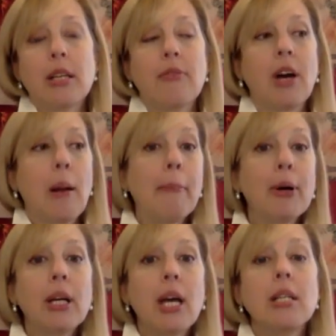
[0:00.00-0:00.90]
I've got a
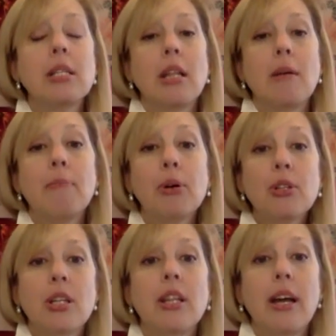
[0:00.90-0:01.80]
bookcase and the
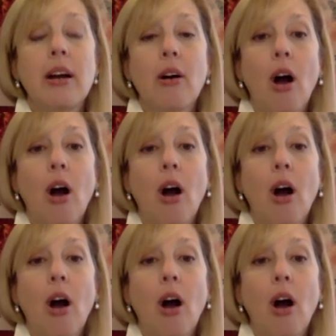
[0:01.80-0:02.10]
books in there.